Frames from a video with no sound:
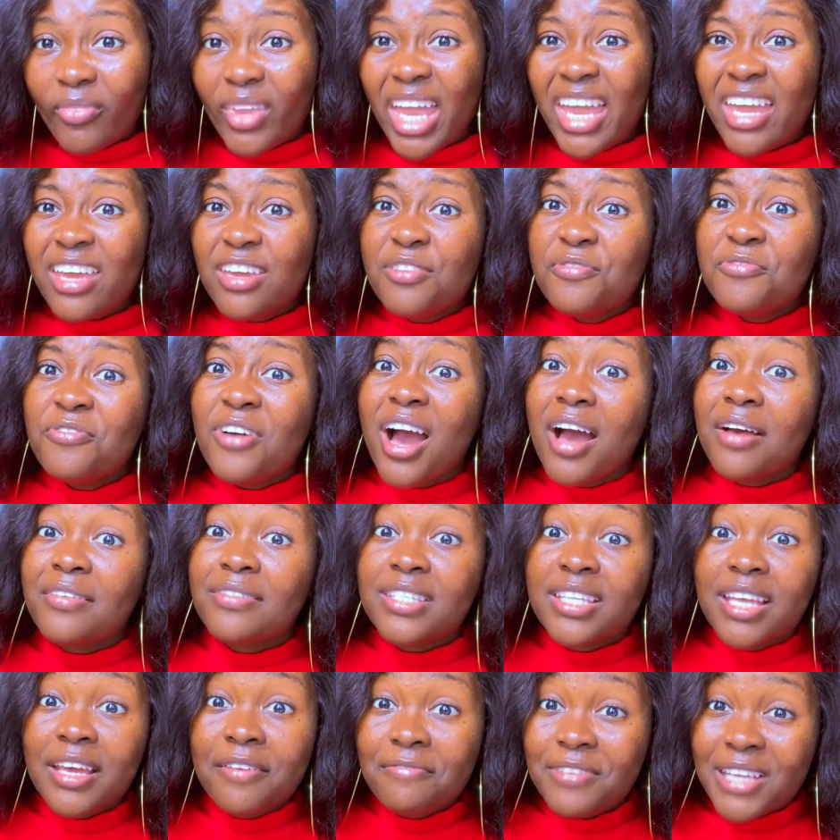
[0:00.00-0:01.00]
Even have
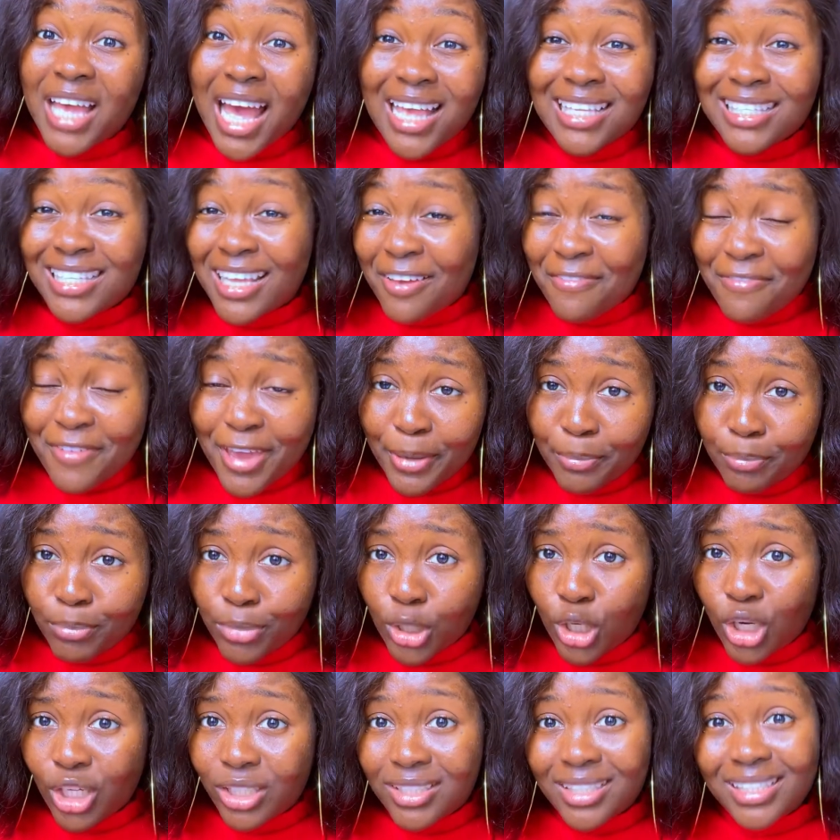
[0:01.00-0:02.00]

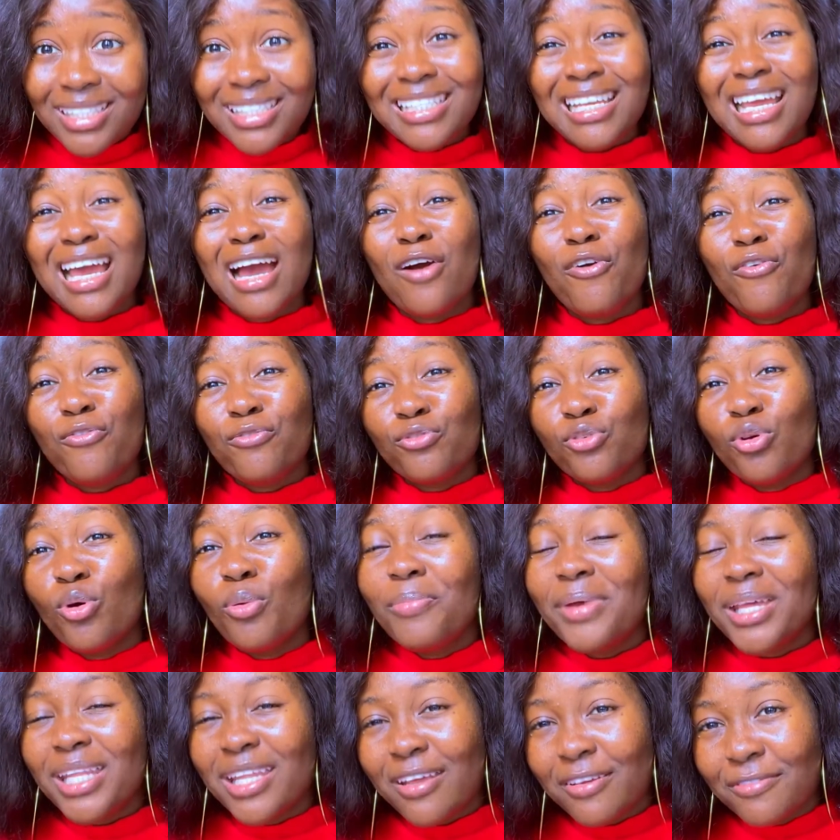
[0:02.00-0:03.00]
self-employed, they are of no
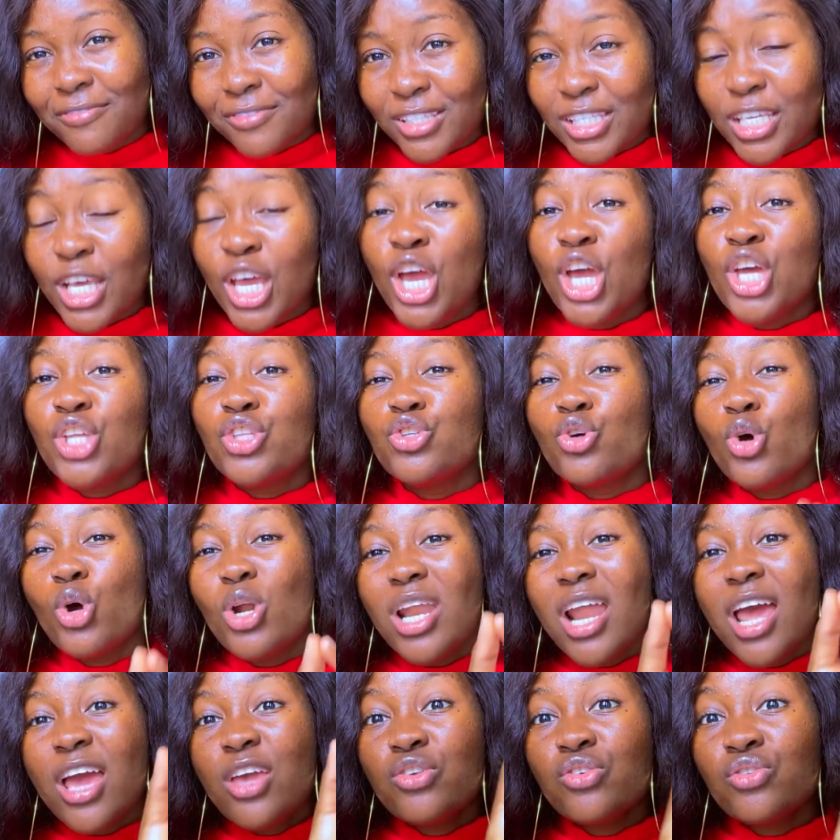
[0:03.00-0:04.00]
benefit. The
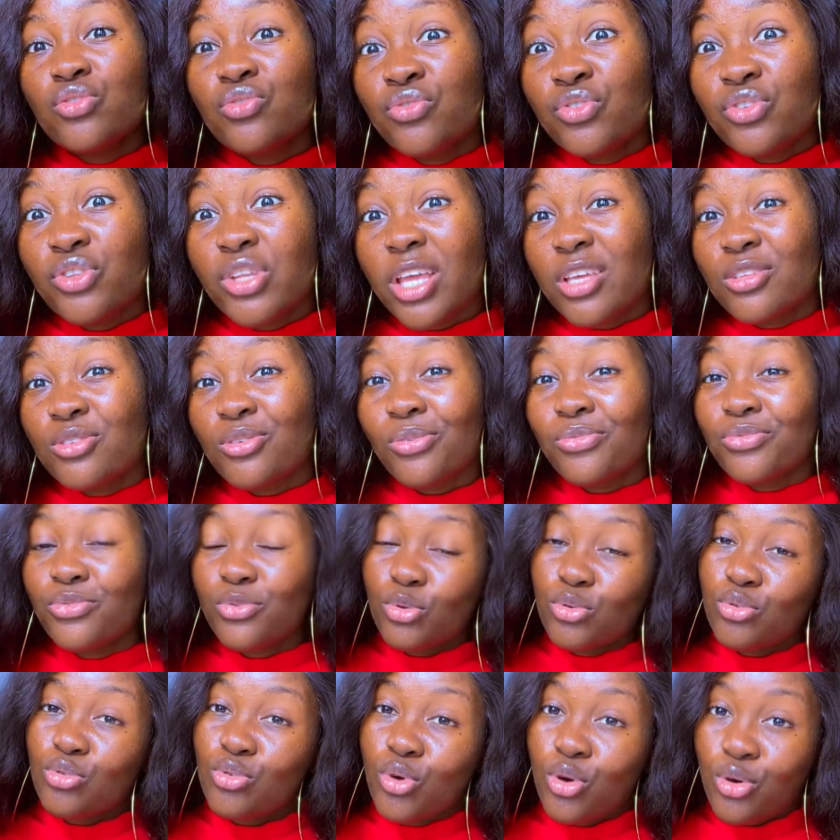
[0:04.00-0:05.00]
only usefulness of
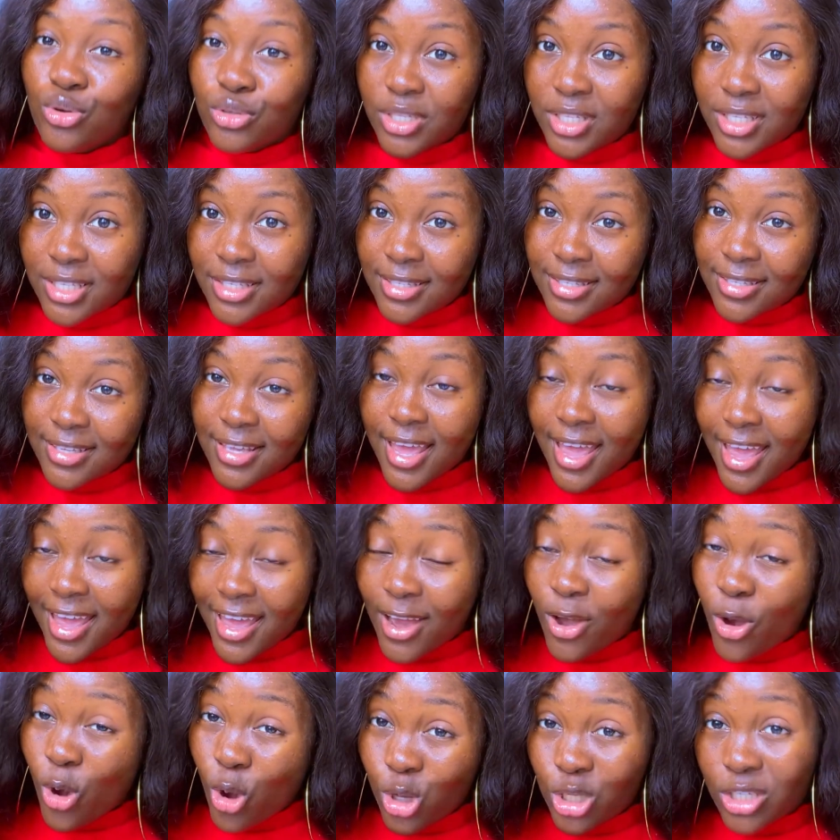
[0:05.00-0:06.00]
those
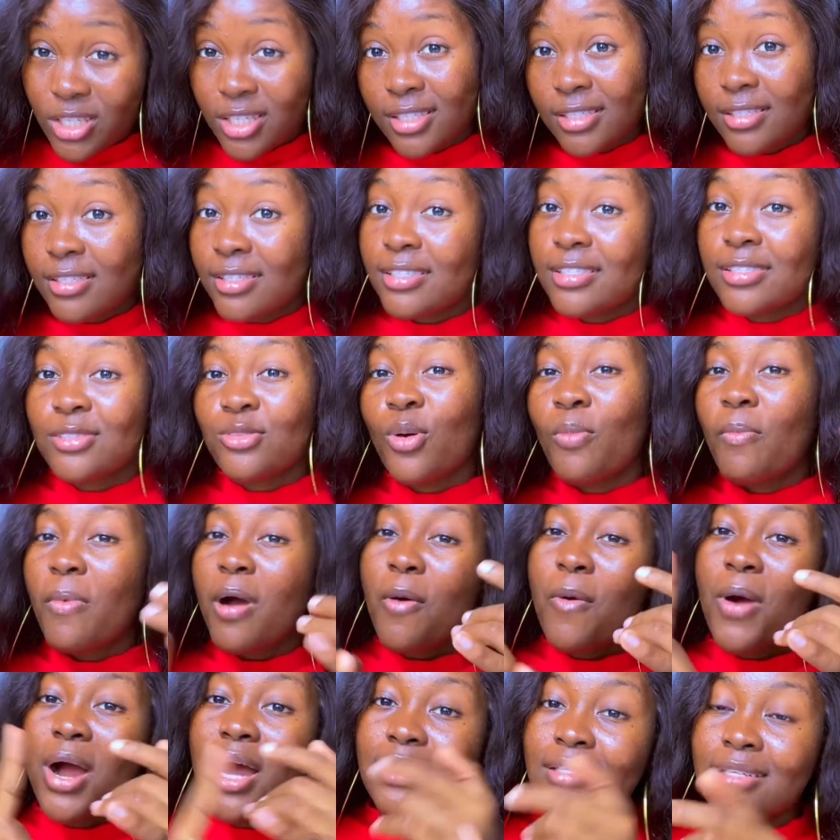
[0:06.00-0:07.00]
courses is number
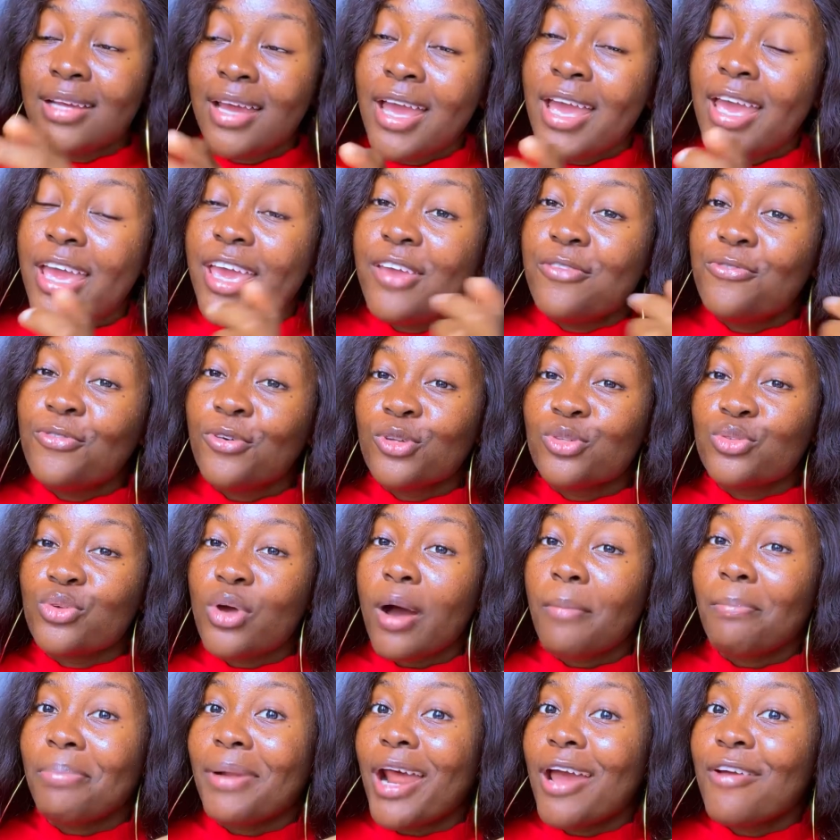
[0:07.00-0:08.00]
one, if you want to
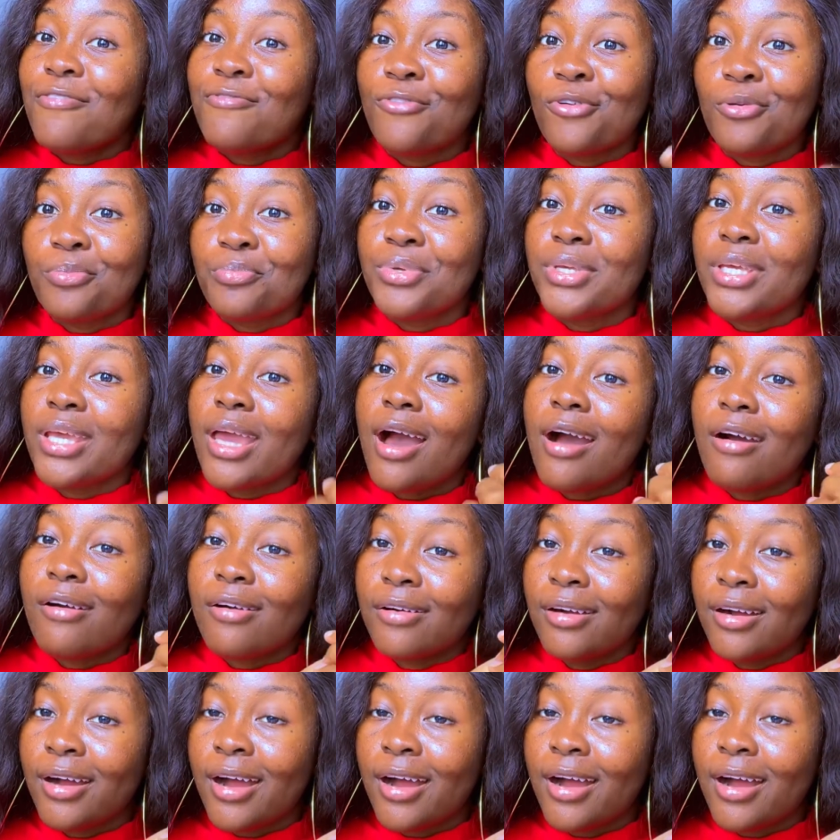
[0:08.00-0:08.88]
apply for PR,